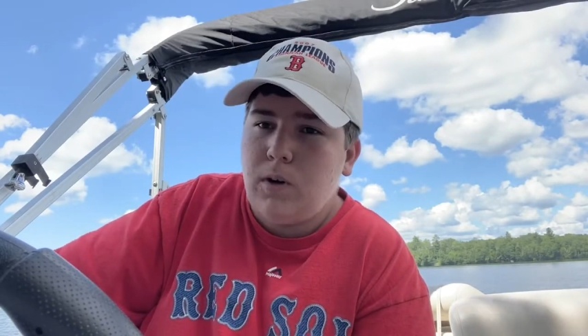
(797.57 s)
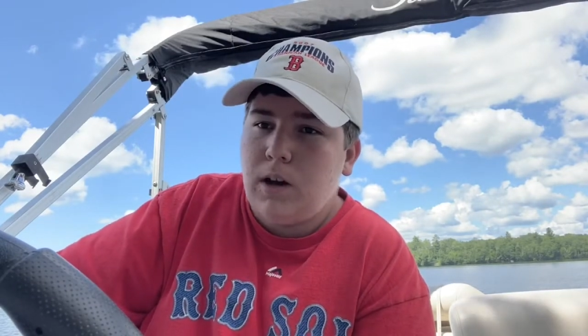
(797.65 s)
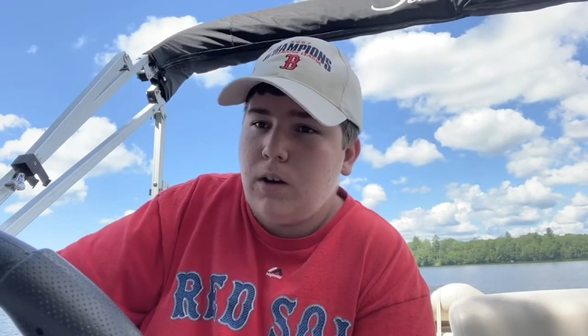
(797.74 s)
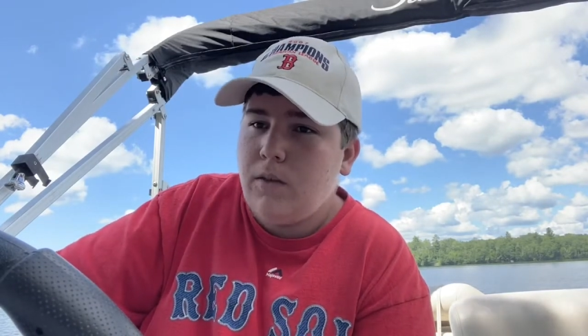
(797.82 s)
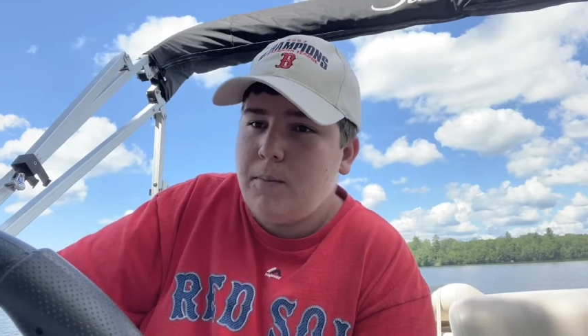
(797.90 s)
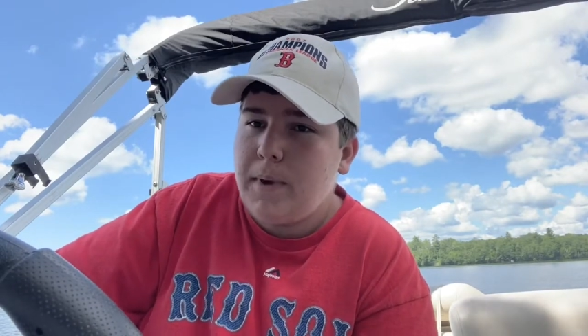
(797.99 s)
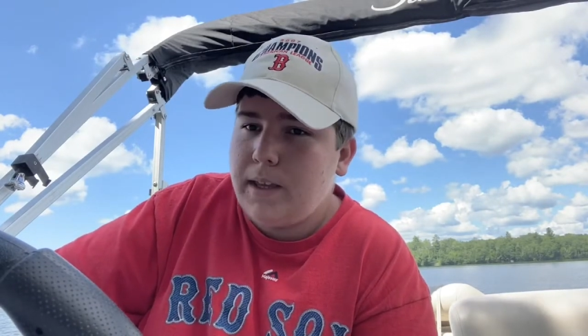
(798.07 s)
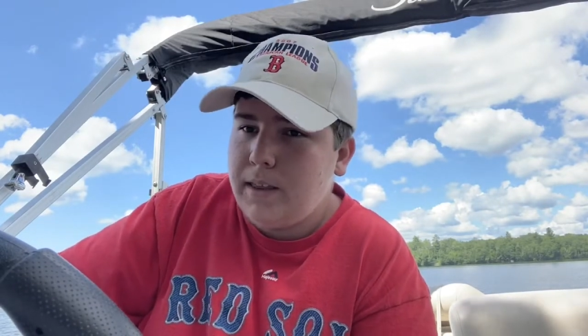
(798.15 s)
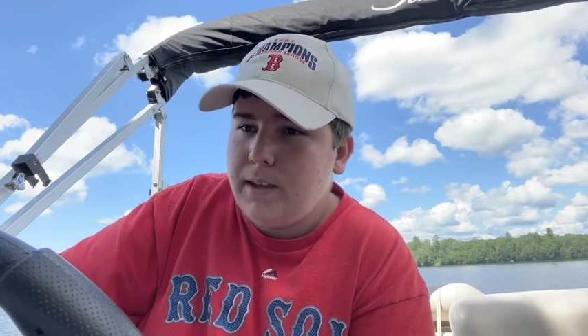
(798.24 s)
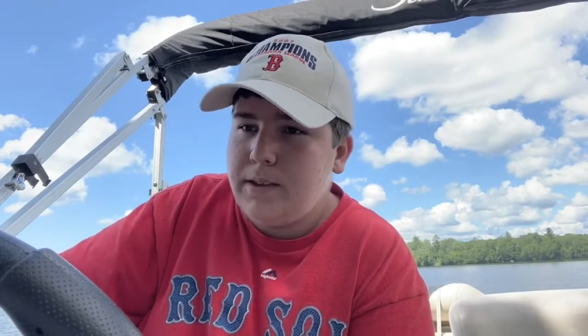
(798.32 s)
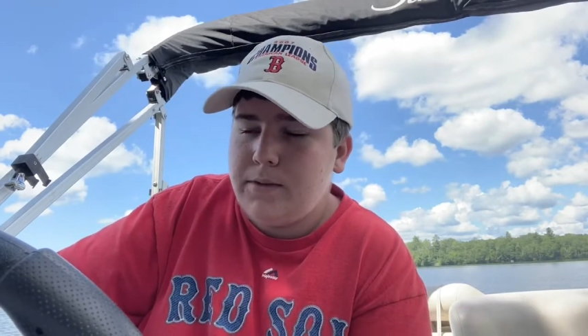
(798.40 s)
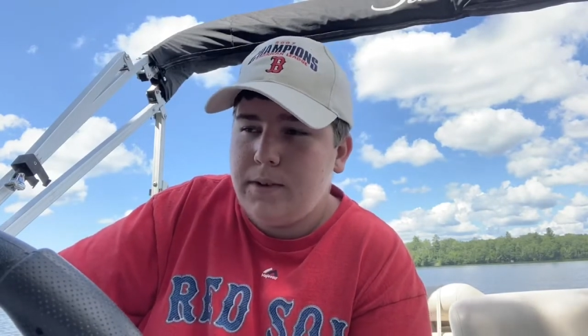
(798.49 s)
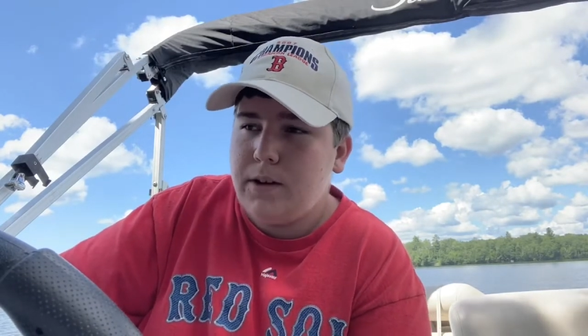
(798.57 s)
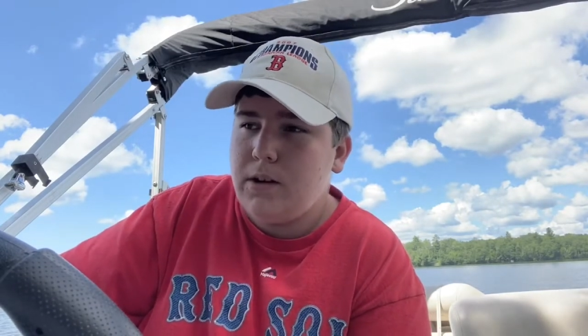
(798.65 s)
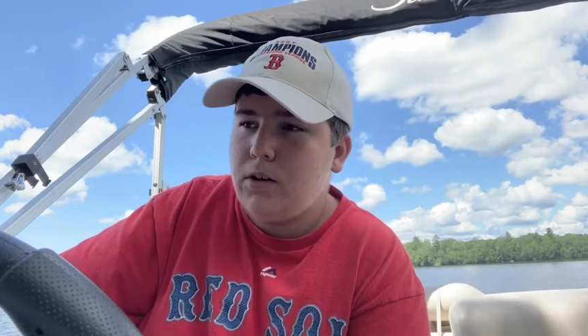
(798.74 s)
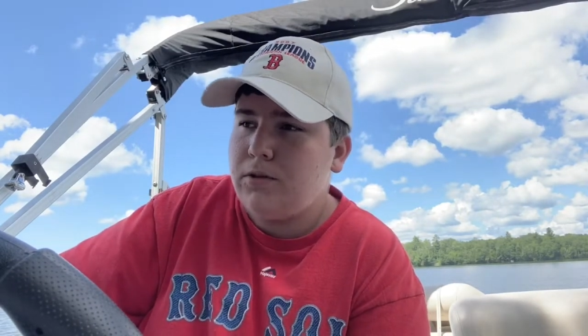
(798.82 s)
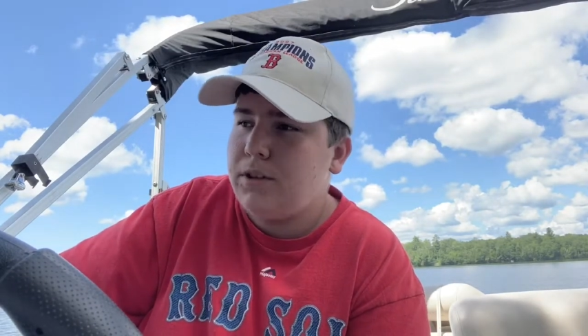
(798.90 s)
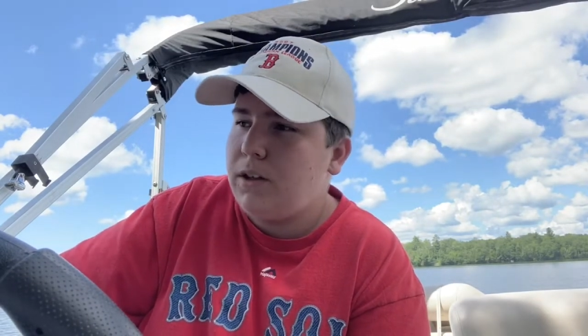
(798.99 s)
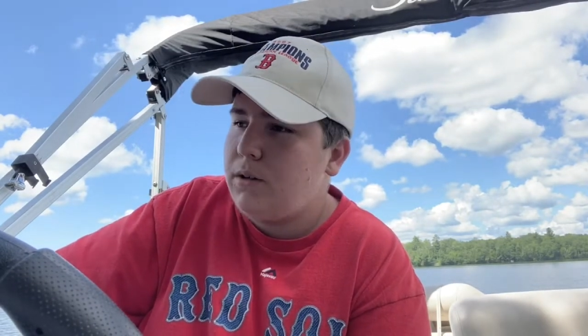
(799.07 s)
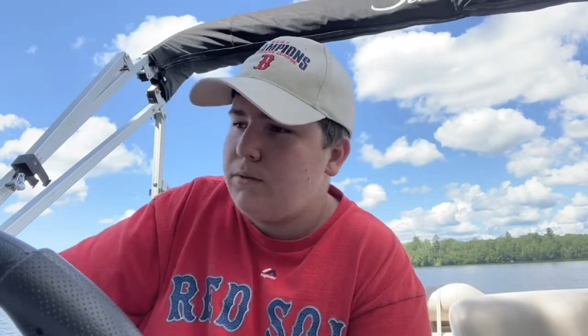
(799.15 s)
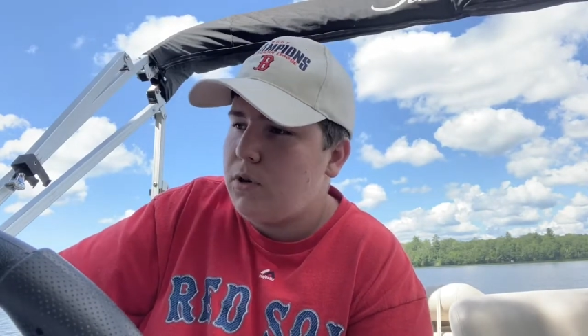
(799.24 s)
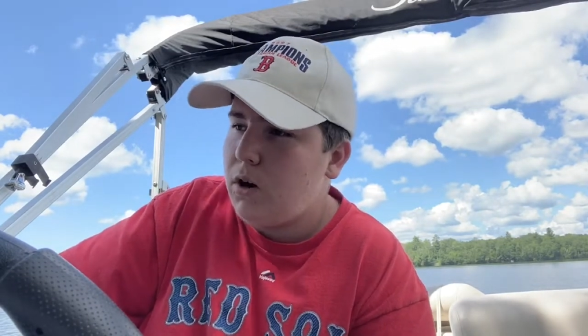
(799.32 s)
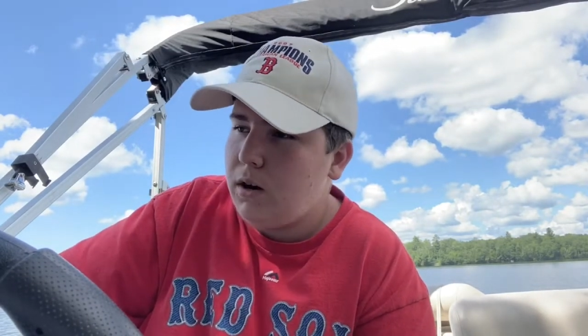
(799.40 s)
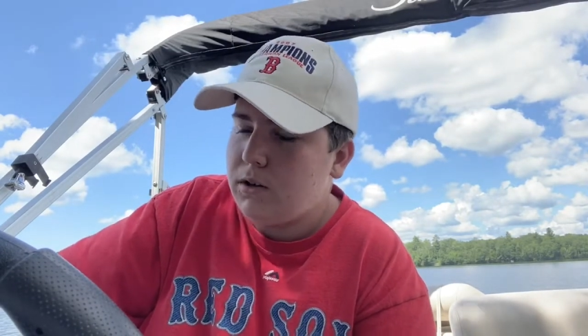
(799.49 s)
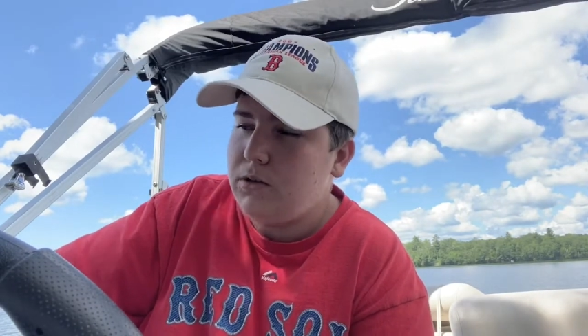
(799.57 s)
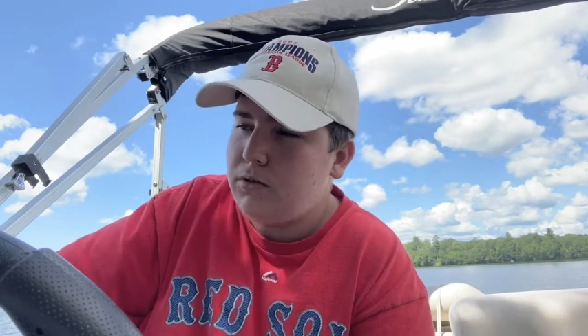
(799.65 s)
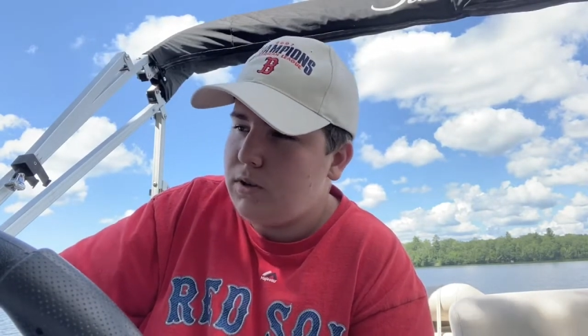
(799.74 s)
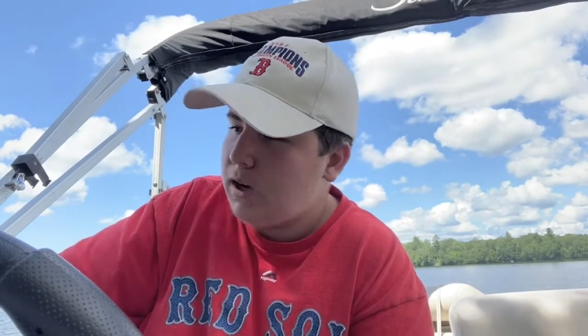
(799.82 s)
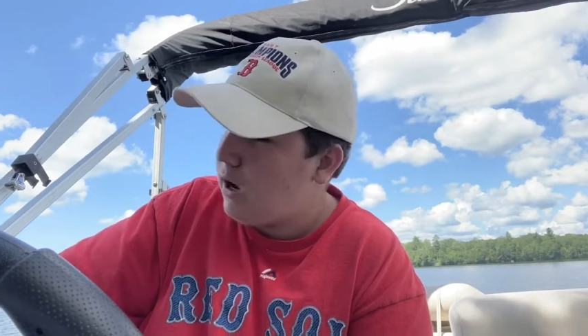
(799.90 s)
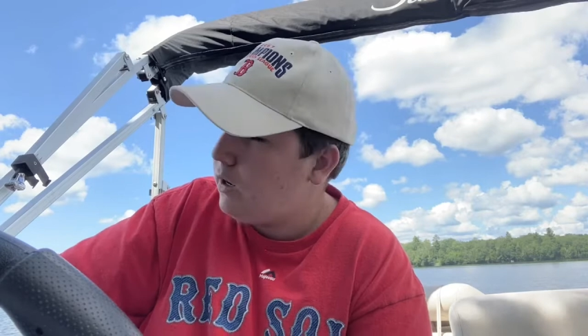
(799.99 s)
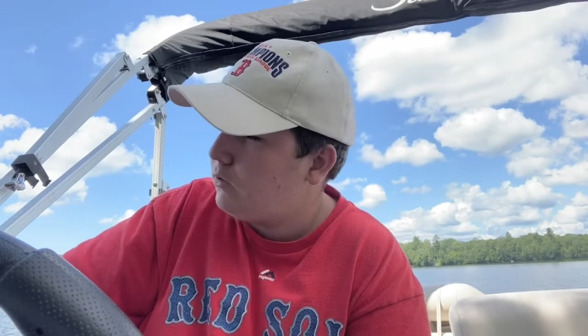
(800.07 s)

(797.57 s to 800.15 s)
I love making these videos. I love talking to you guys.